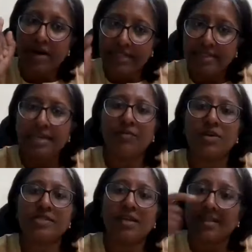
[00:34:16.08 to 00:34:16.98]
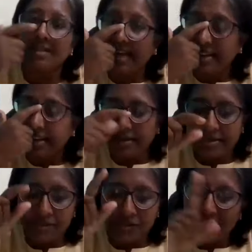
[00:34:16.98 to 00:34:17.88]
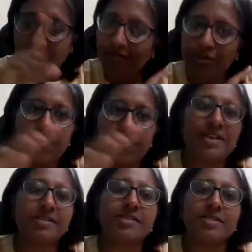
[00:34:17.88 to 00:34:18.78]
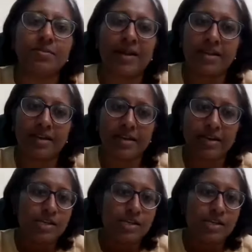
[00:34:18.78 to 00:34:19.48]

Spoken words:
one thing was, in that history, I was very systematic.